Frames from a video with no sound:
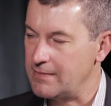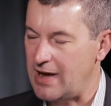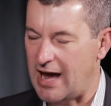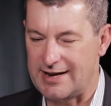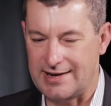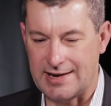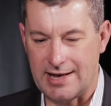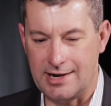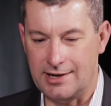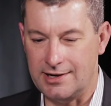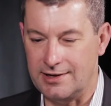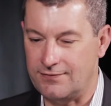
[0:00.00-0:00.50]

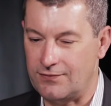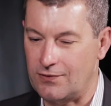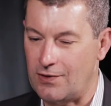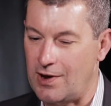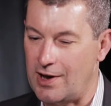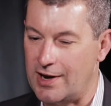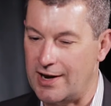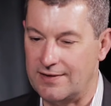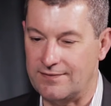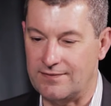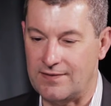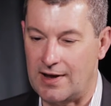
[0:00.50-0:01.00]
Identity
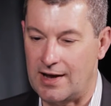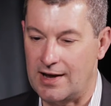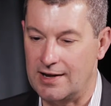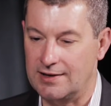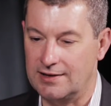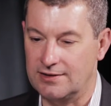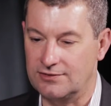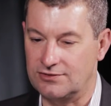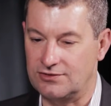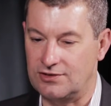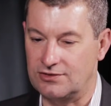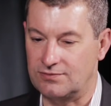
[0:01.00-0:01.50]
fraud, I find,
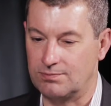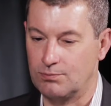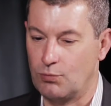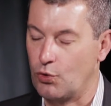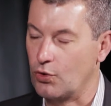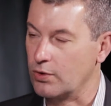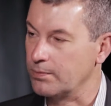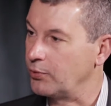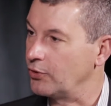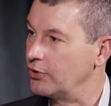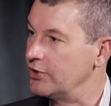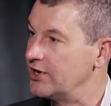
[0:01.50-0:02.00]
is just
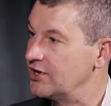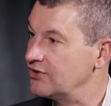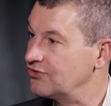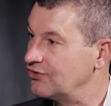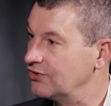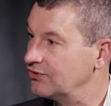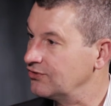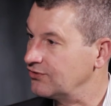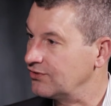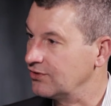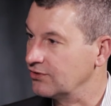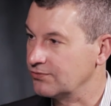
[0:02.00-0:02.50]
more
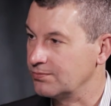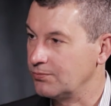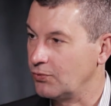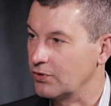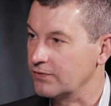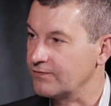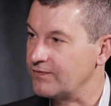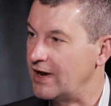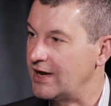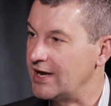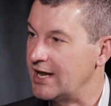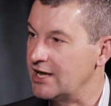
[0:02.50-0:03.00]
pernicious. There's more
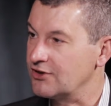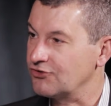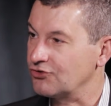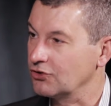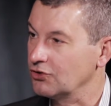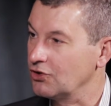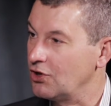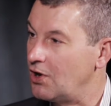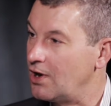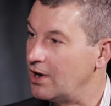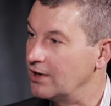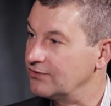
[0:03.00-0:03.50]
financial
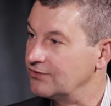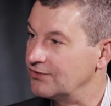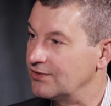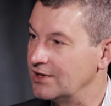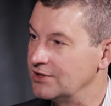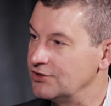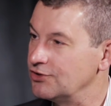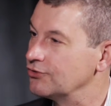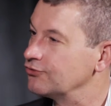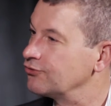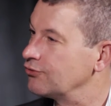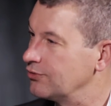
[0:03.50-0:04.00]
loss
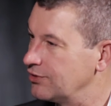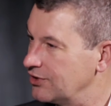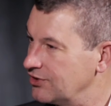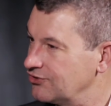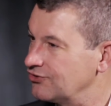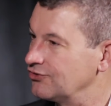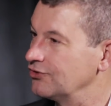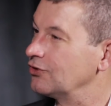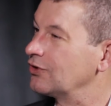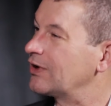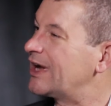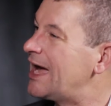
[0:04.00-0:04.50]
than your
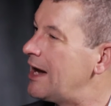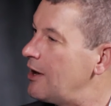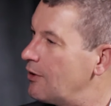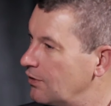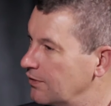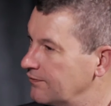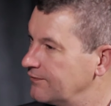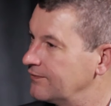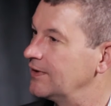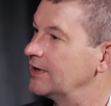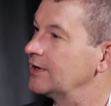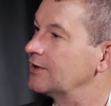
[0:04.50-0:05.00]
traditional
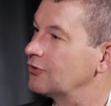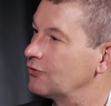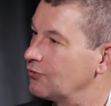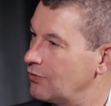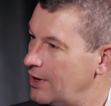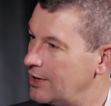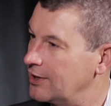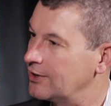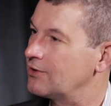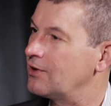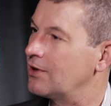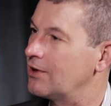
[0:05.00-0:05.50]
counterfeit
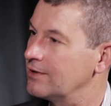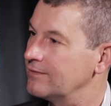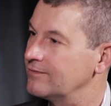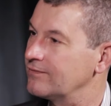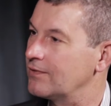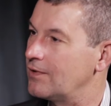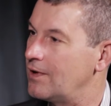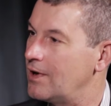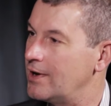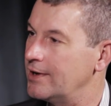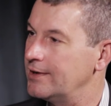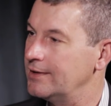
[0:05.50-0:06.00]
credit card
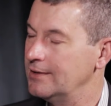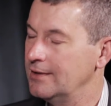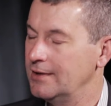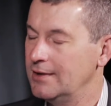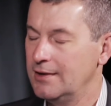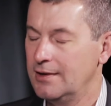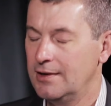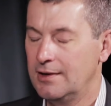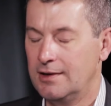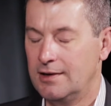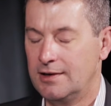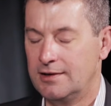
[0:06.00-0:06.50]
fraud
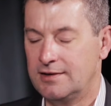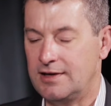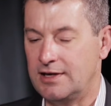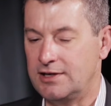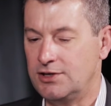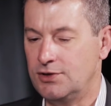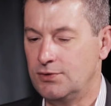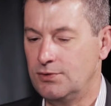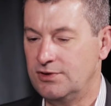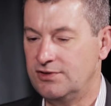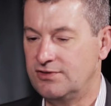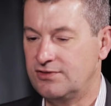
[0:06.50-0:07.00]
that
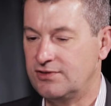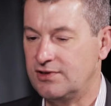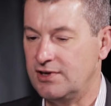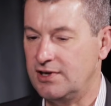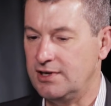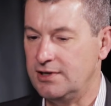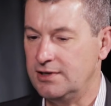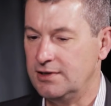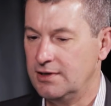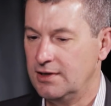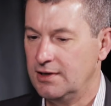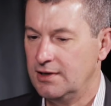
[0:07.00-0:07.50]
you would
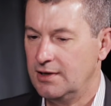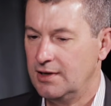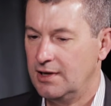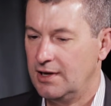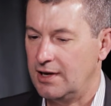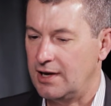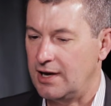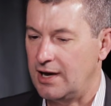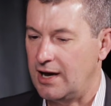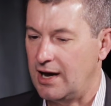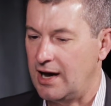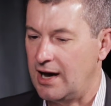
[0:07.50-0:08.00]
see.
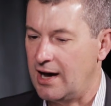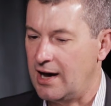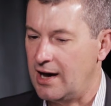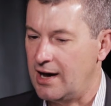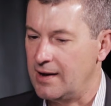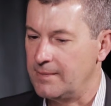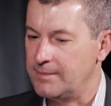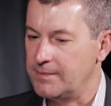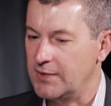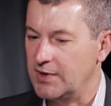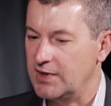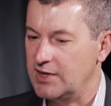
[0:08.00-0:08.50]

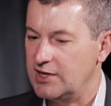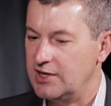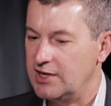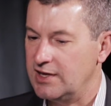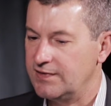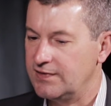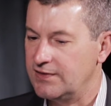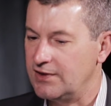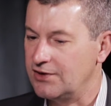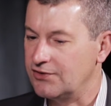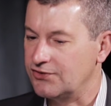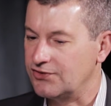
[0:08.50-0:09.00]

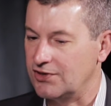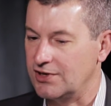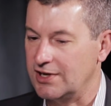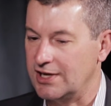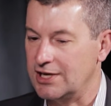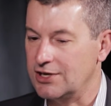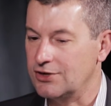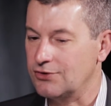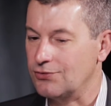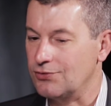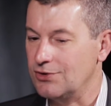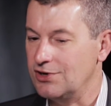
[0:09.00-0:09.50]
There's an
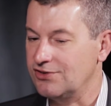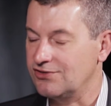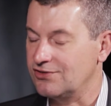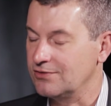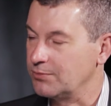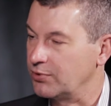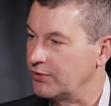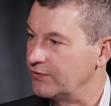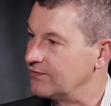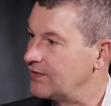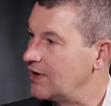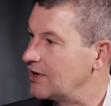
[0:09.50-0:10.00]
increase in
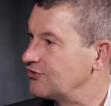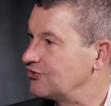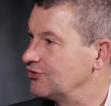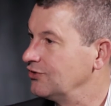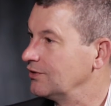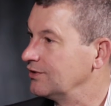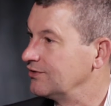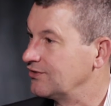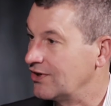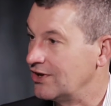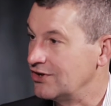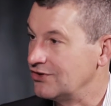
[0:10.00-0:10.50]

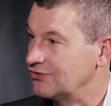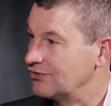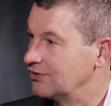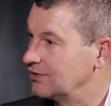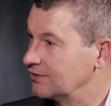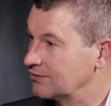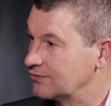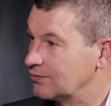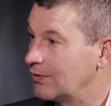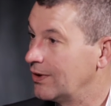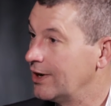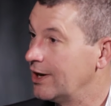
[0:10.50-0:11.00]
professionalization
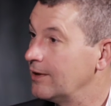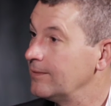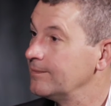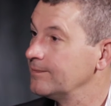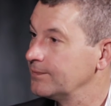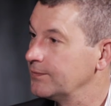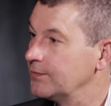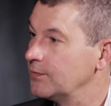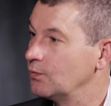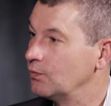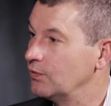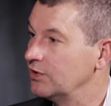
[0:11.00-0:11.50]
as well,
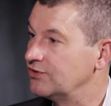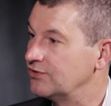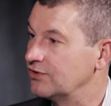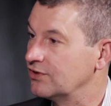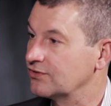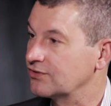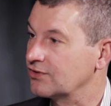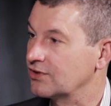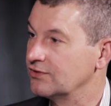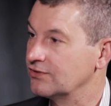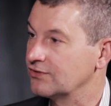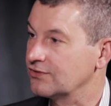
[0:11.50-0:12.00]
which
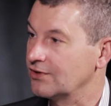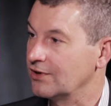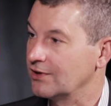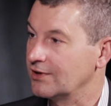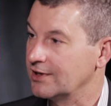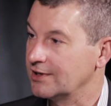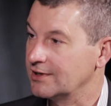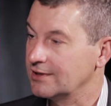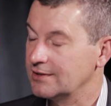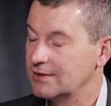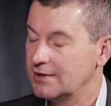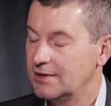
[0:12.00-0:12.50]
is
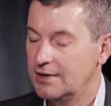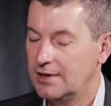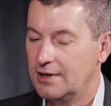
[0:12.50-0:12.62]
concerning.